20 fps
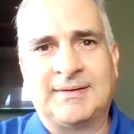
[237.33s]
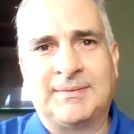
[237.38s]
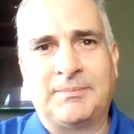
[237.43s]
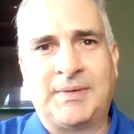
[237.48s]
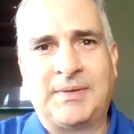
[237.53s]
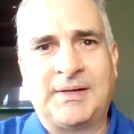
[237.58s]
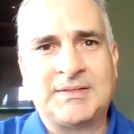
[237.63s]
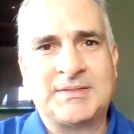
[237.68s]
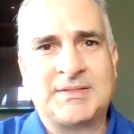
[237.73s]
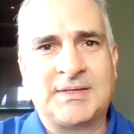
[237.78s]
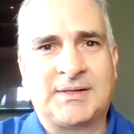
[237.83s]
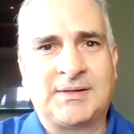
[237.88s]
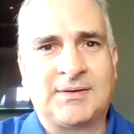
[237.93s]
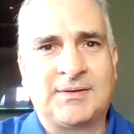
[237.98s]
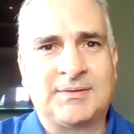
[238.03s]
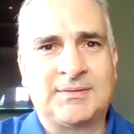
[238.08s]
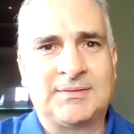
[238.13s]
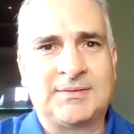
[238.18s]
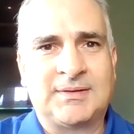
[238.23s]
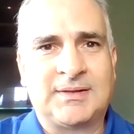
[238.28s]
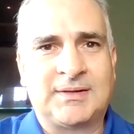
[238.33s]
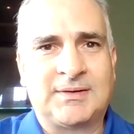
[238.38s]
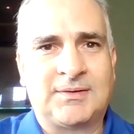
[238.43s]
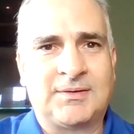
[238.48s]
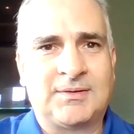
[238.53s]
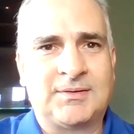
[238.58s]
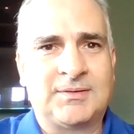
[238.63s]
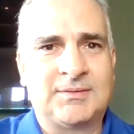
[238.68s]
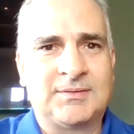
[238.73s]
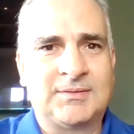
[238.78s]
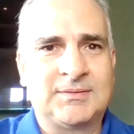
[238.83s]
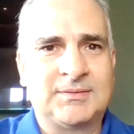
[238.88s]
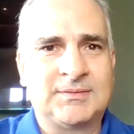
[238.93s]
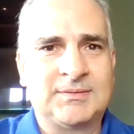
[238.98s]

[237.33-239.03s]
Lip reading: meetings that are